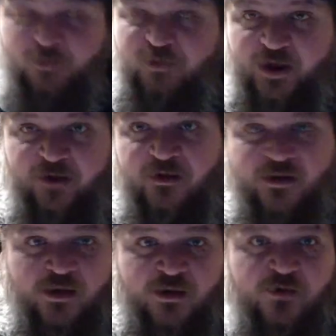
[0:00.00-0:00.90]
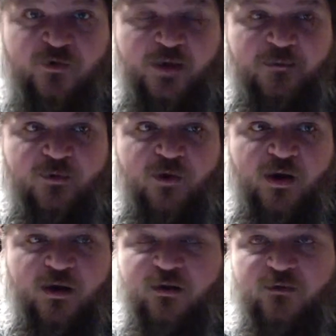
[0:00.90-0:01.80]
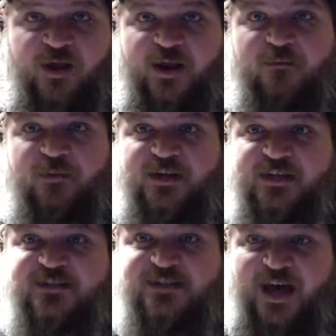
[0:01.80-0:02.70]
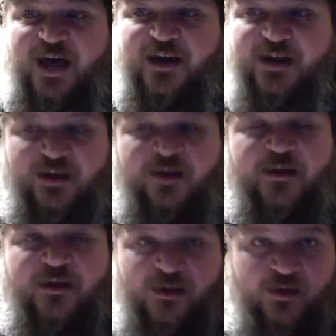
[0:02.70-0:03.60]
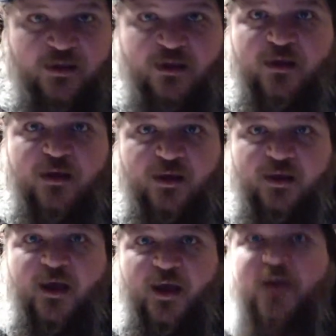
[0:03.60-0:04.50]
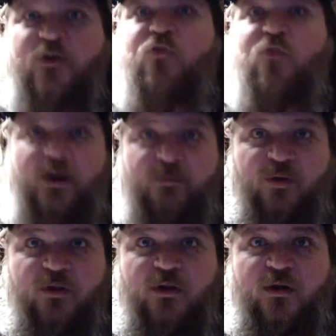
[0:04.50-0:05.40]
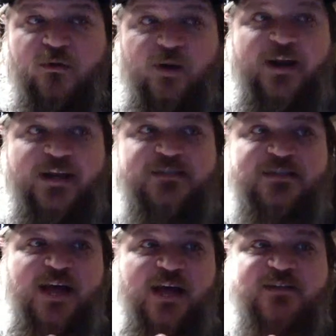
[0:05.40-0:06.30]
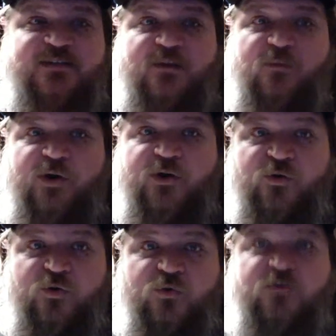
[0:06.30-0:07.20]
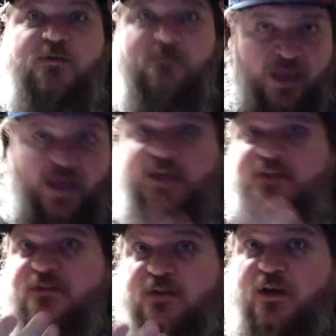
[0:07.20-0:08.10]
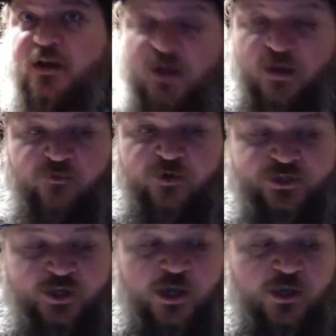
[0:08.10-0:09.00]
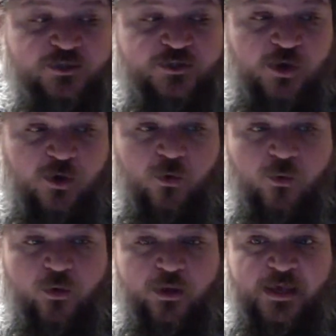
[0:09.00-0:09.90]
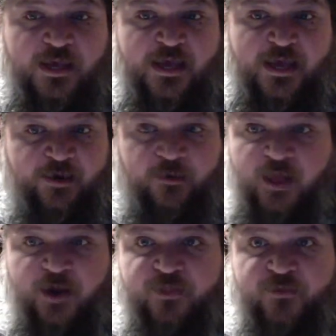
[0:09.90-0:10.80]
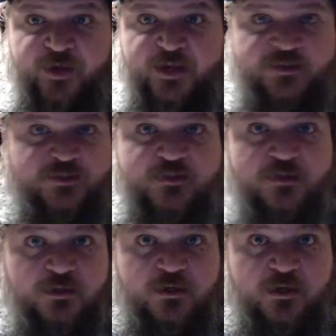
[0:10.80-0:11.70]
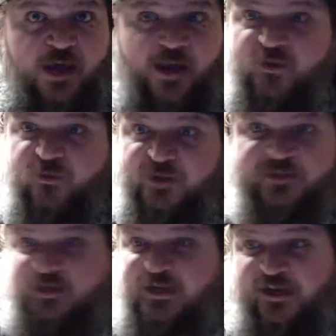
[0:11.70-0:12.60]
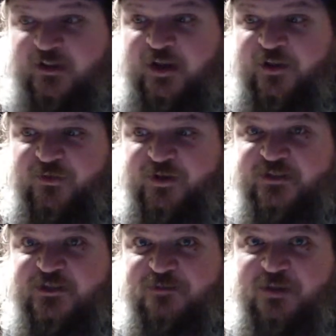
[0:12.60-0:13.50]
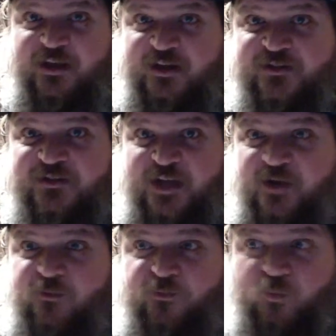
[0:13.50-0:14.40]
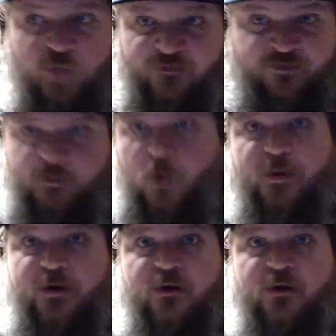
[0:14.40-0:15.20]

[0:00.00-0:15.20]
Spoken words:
player, don't get me wrong, right? But he's not incredible, right? He's not someone who demands coverage. So he hit a lot of threes. And the reason he hit a lot of threes is because they left him open.